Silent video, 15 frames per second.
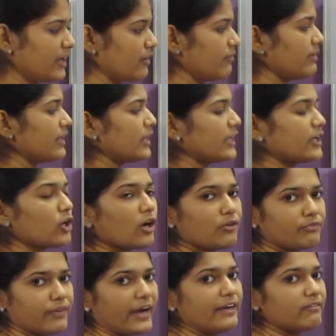We need
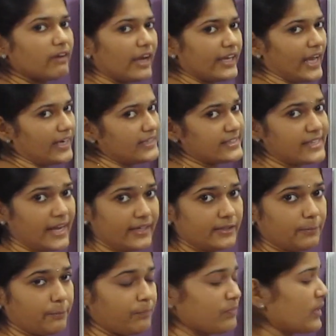not find y and z.
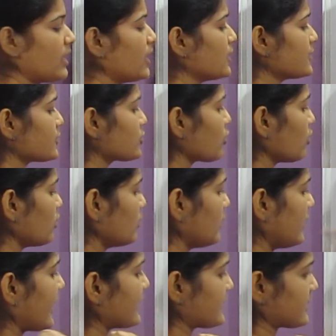So,
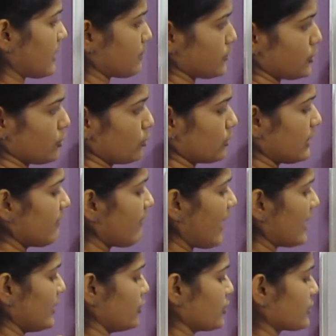let's substitute the
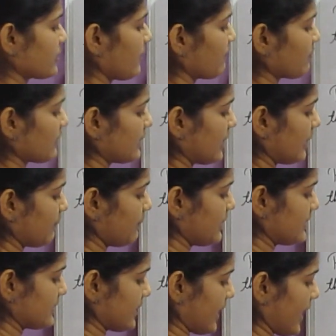values. That
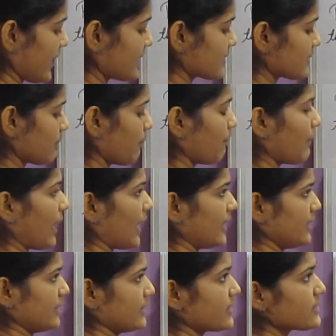means x
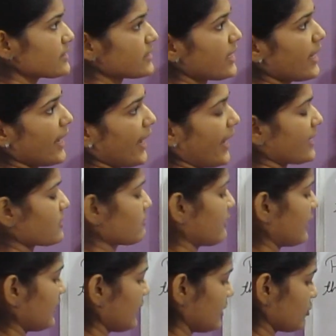minus
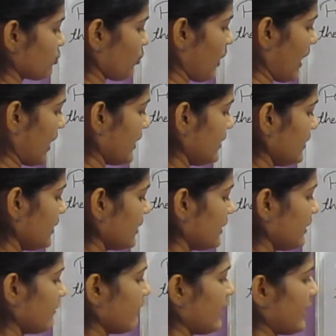x1 is 1
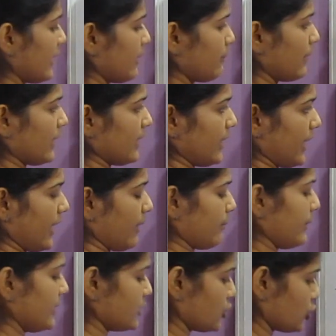divided by a
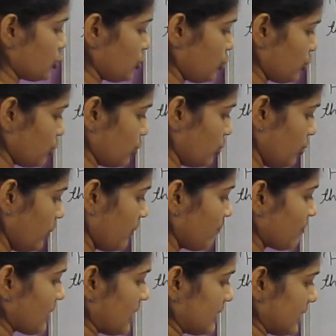means 2,
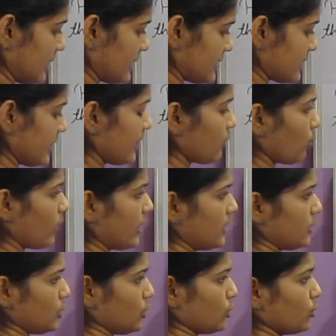that is
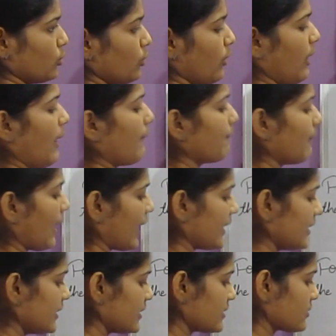equal to
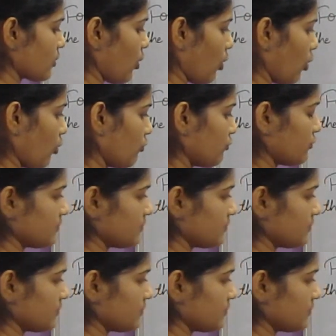minus of